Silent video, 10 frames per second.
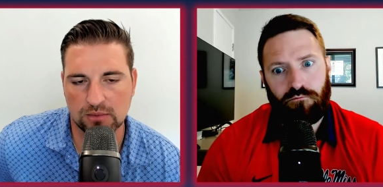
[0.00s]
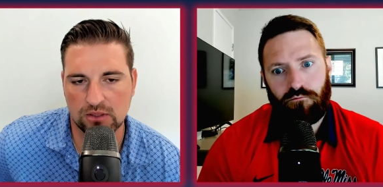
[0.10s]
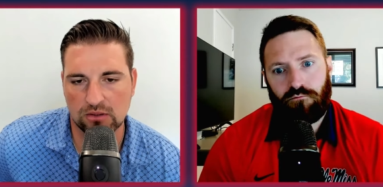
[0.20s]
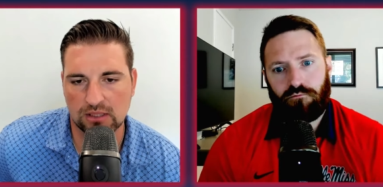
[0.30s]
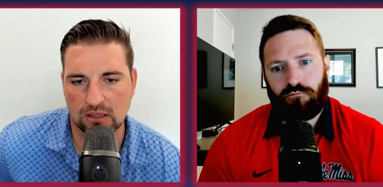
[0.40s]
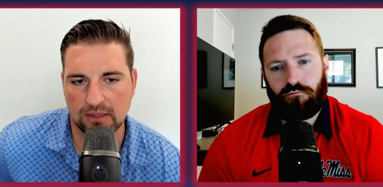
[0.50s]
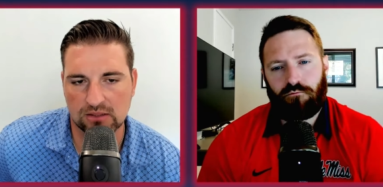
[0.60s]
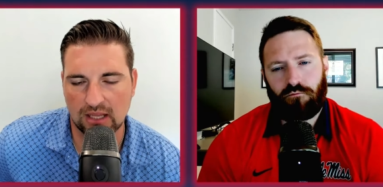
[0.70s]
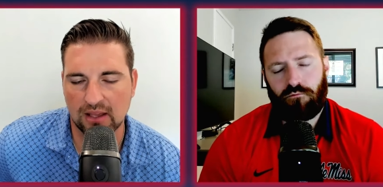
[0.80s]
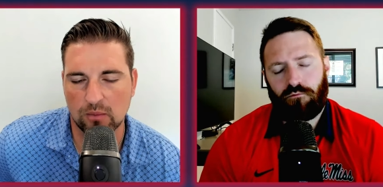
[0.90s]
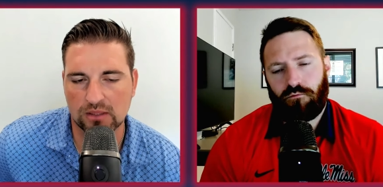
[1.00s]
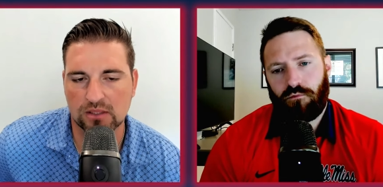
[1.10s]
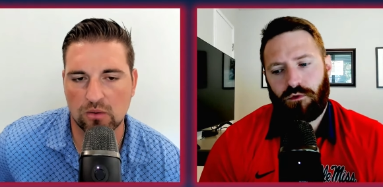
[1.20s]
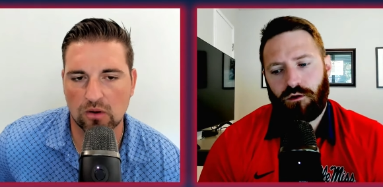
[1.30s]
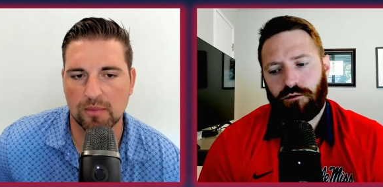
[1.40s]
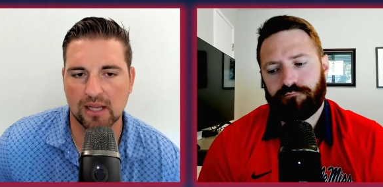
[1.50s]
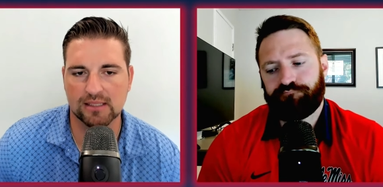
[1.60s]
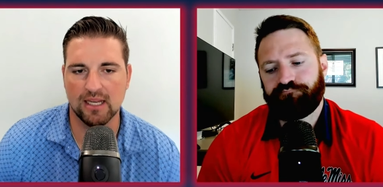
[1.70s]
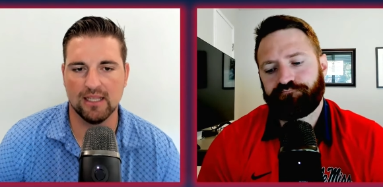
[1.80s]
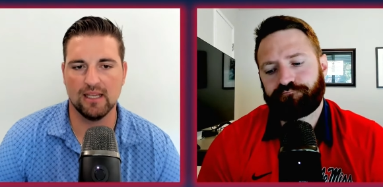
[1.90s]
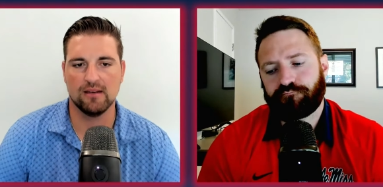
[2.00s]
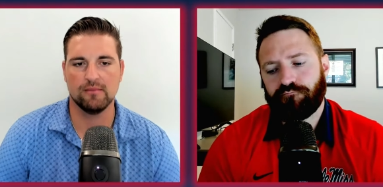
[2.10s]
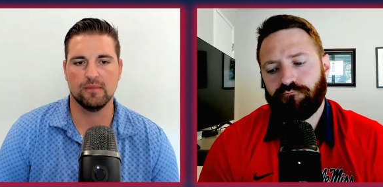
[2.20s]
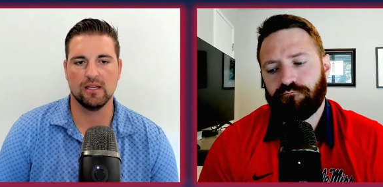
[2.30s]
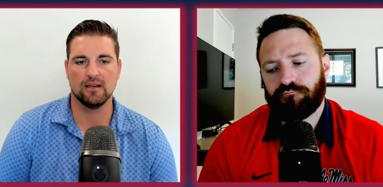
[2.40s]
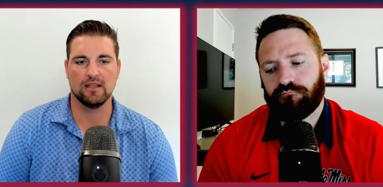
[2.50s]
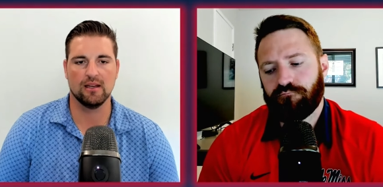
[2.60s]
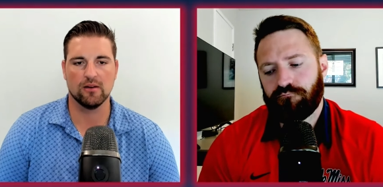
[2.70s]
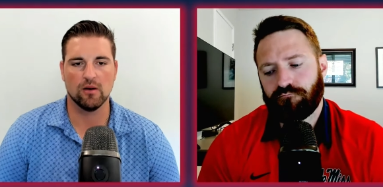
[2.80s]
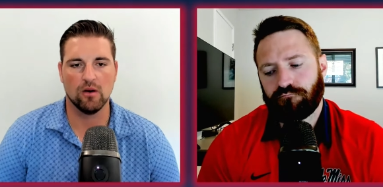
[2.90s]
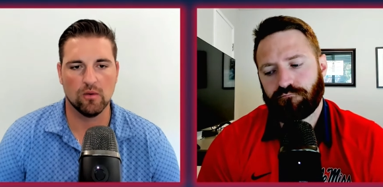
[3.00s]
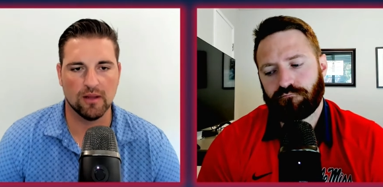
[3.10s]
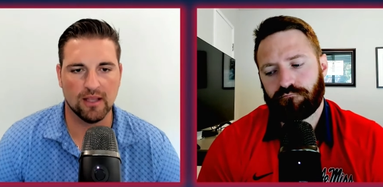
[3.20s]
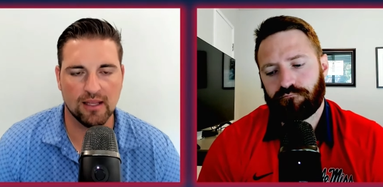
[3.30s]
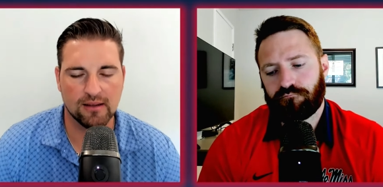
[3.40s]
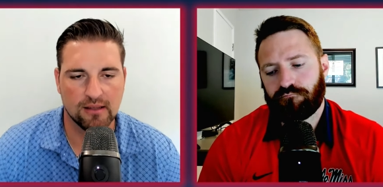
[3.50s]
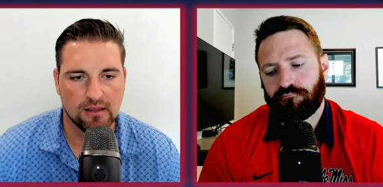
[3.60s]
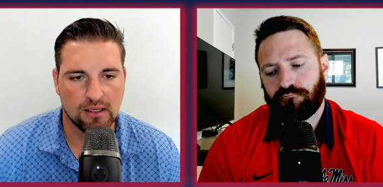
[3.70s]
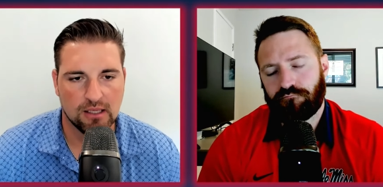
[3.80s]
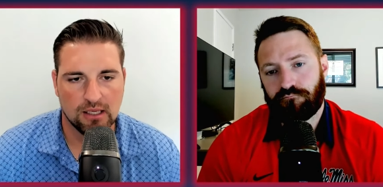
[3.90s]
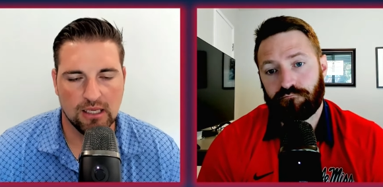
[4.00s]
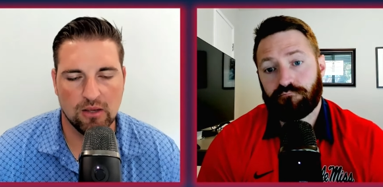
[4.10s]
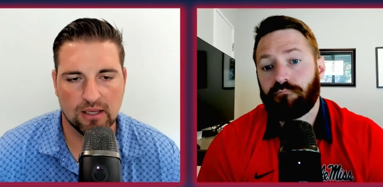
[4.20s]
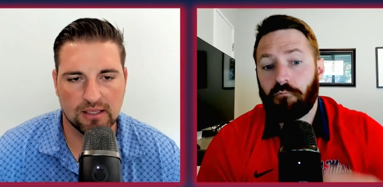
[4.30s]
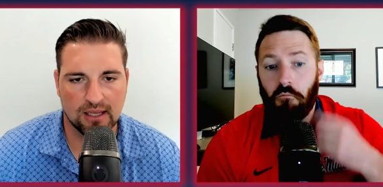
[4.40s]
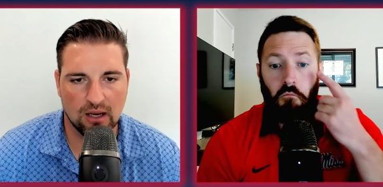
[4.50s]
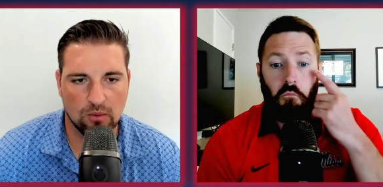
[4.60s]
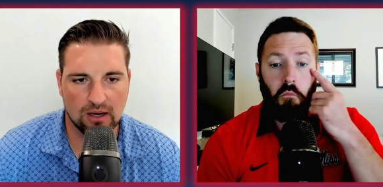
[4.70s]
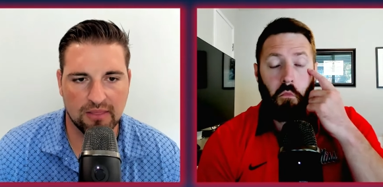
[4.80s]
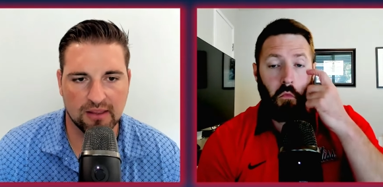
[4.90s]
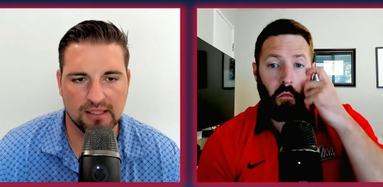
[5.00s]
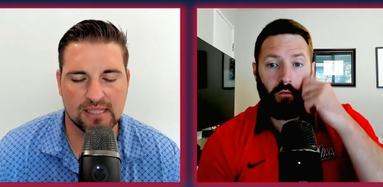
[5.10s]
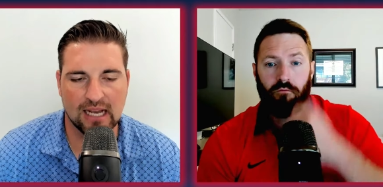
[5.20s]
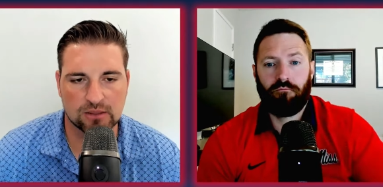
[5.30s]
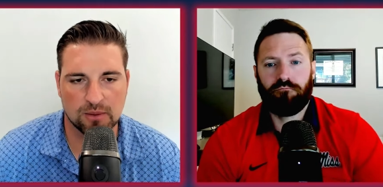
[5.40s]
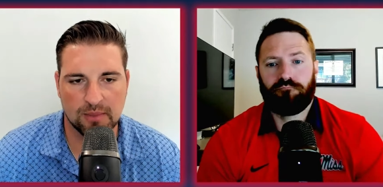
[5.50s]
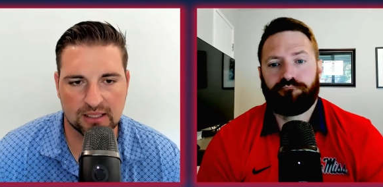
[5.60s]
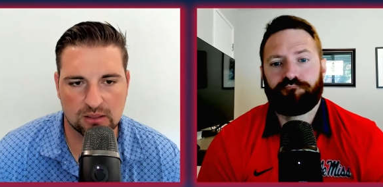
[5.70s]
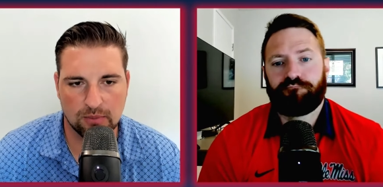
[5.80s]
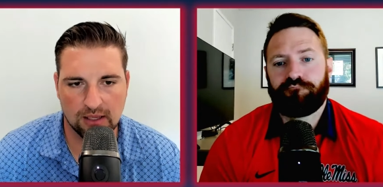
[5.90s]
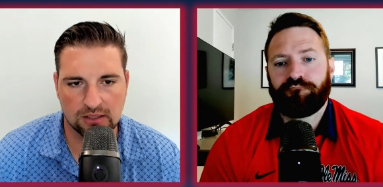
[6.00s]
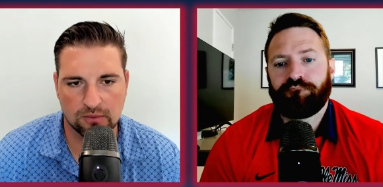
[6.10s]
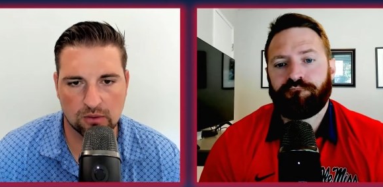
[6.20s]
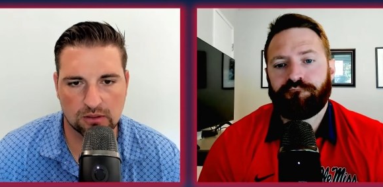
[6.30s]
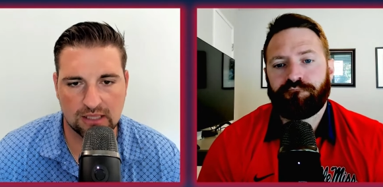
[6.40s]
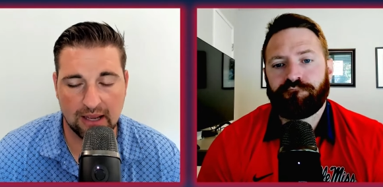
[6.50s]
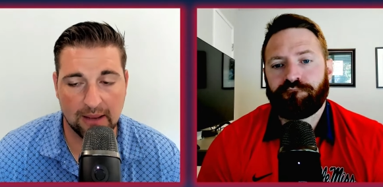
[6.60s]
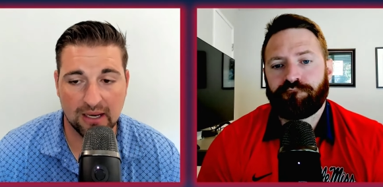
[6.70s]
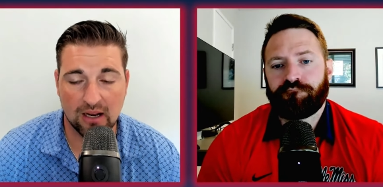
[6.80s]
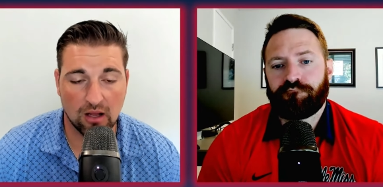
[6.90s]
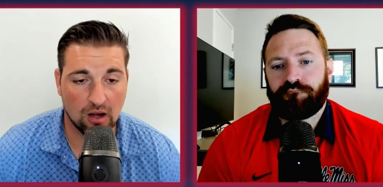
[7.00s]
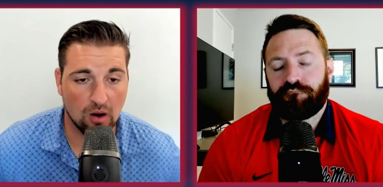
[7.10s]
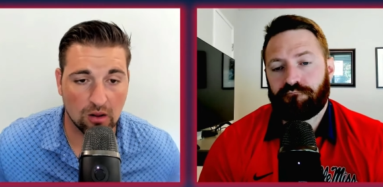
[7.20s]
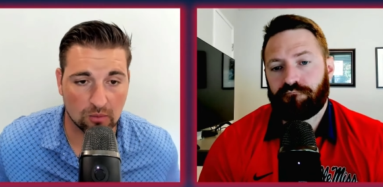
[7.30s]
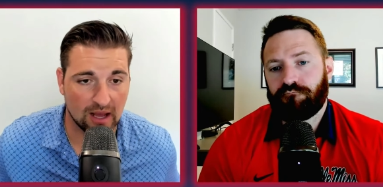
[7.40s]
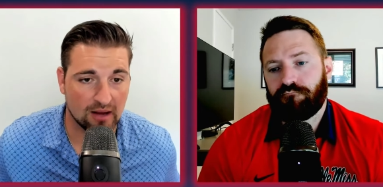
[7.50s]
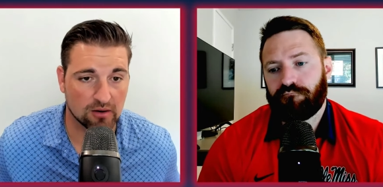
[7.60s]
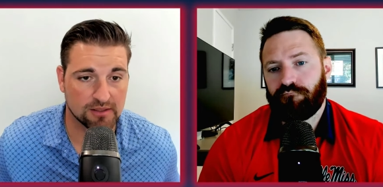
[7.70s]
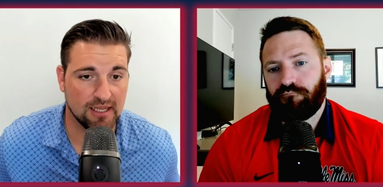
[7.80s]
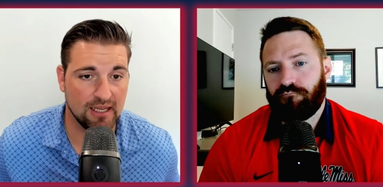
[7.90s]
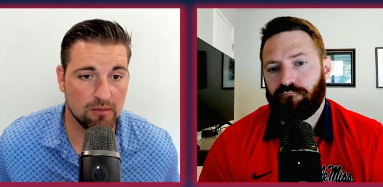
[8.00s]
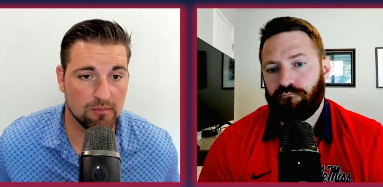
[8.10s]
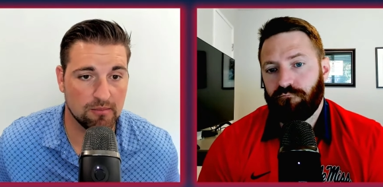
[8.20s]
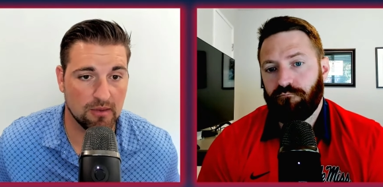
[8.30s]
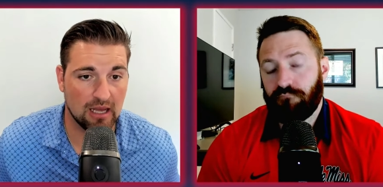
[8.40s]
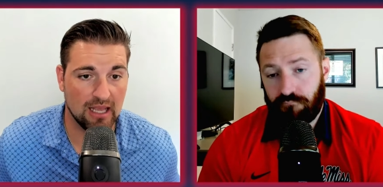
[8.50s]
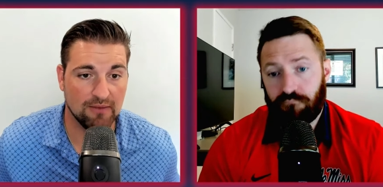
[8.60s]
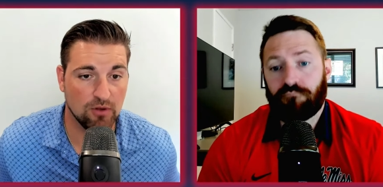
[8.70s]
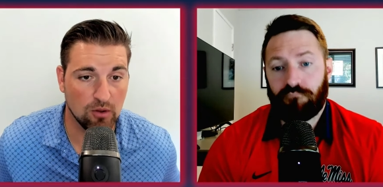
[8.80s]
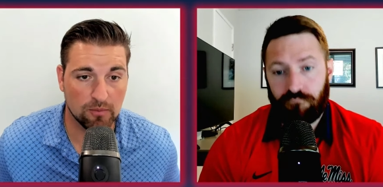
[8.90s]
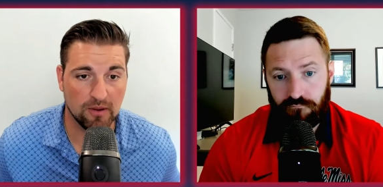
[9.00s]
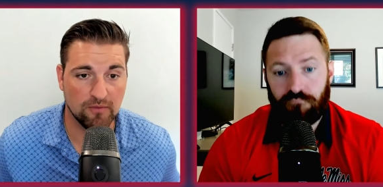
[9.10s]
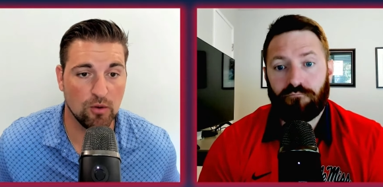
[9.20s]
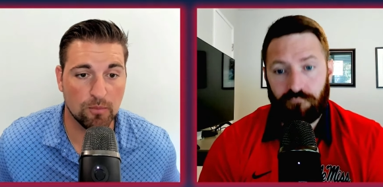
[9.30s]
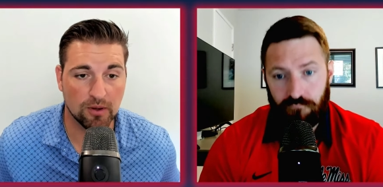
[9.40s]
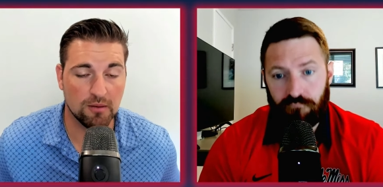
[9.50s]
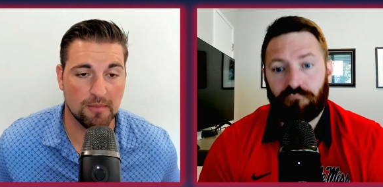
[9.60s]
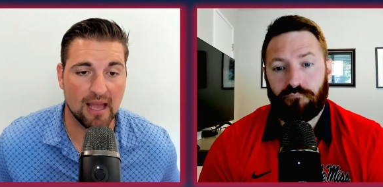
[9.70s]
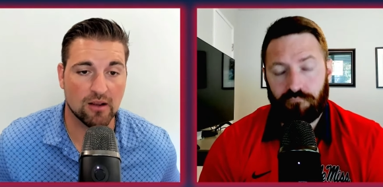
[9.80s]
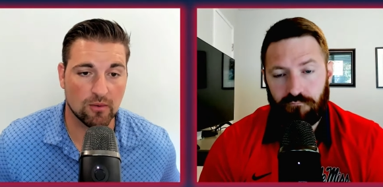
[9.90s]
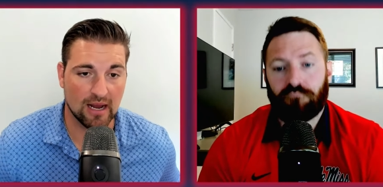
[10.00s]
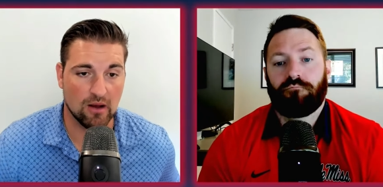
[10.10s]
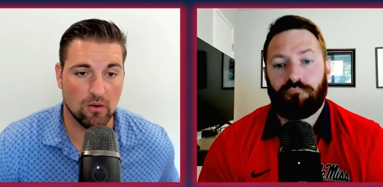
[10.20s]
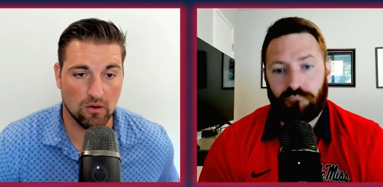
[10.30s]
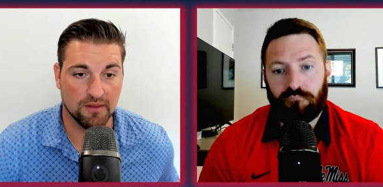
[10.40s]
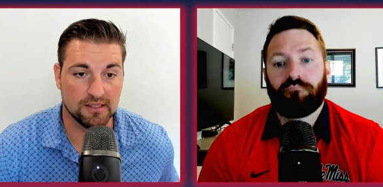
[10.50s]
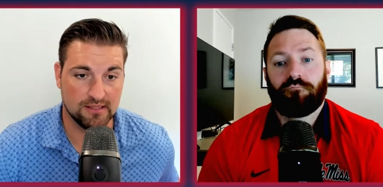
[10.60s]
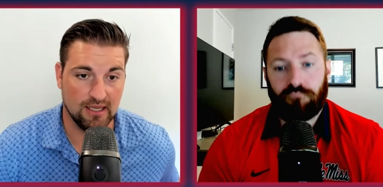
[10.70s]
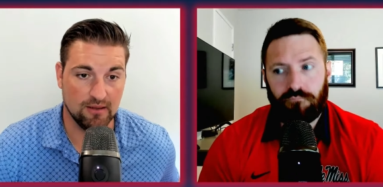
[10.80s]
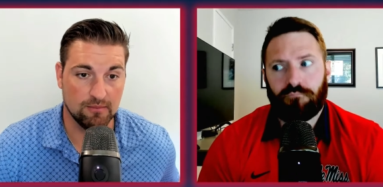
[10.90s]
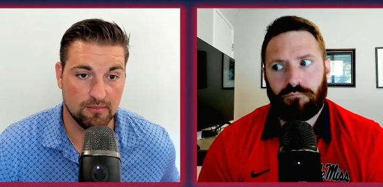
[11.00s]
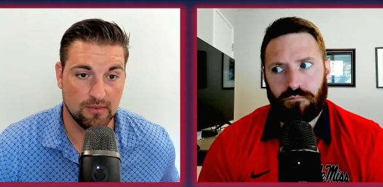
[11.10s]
Speaker 1: some juice there, man. So I think once the quarterbacks kind of get get get in their own and get you know get to going, I think these guys will be making some plays for us. I, I mean, uh, all around our team, uh, if you if you put Matt Corral on this team,